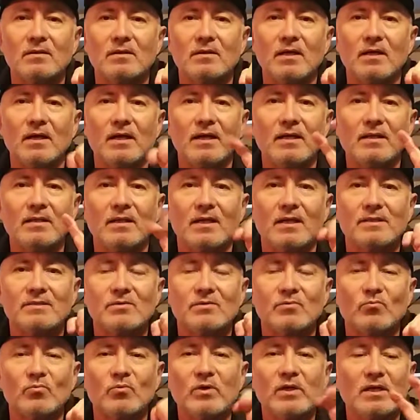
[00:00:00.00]
Okay,
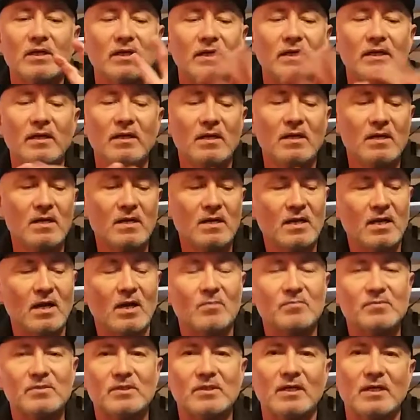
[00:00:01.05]
that's really
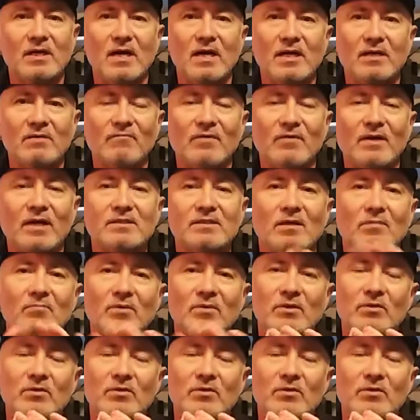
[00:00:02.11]
helps to kind of flex it.